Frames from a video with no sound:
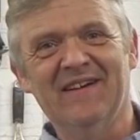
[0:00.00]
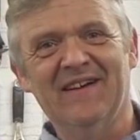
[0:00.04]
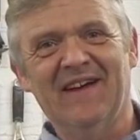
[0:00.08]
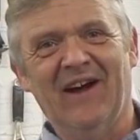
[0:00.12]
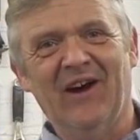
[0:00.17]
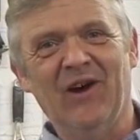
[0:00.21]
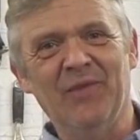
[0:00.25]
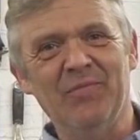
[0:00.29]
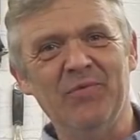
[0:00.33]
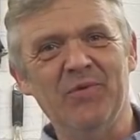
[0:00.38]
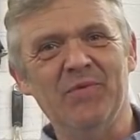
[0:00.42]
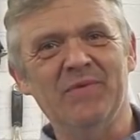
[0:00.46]

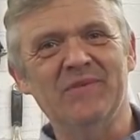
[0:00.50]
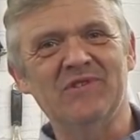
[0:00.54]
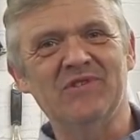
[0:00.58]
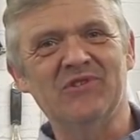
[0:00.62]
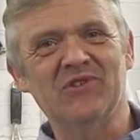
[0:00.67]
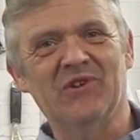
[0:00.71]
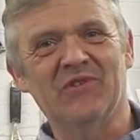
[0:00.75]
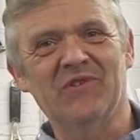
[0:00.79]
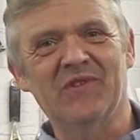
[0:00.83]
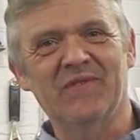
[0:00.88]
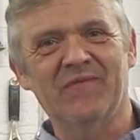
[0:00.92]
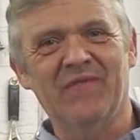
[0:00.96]
I hope you
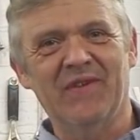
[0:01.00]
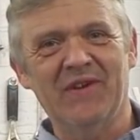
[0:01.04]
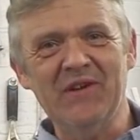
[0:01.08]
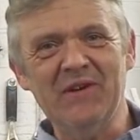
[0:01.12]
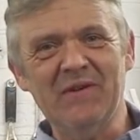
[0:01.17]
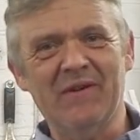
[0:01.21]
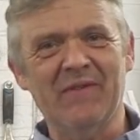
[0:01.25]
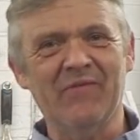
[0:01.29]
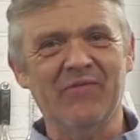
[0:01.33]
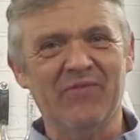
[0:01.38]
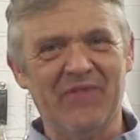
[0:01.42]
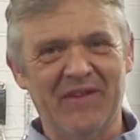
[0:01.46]
enjoyed the
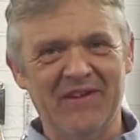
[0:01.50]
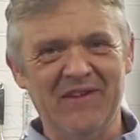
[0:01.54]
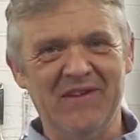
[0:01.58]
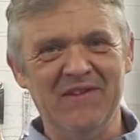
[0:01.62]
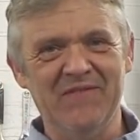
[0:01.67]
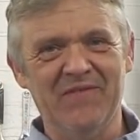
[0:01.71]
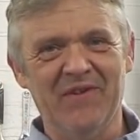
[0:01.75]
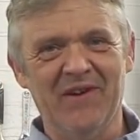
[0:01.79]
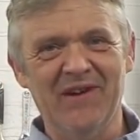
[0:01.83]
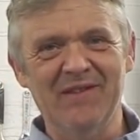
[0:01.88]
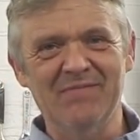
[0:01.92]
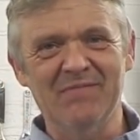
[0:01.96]
video and thank
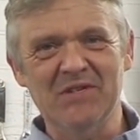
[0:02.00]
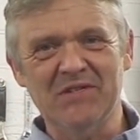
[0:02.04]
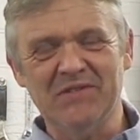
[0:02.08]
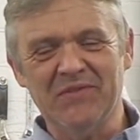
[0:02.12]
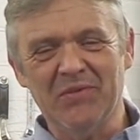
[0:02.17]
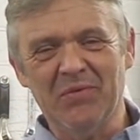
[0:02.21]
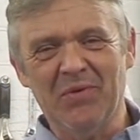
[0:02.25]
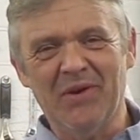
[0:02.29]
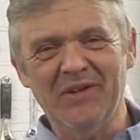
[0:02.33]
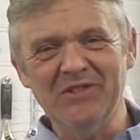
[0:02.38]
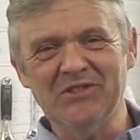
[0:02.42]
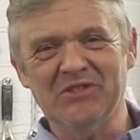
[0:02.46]
you very much
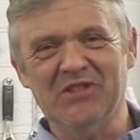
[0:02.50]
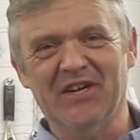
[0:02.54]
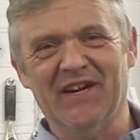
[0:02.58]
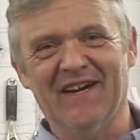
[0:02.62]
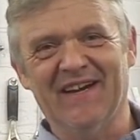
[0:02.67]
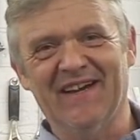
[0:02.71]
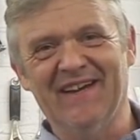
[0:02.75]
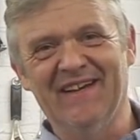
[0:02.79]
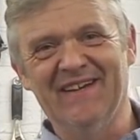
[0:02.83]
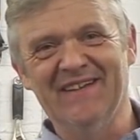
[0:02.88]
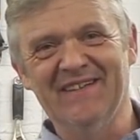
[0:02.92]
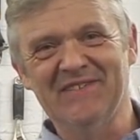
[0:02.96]
for
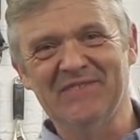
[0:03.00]
watching.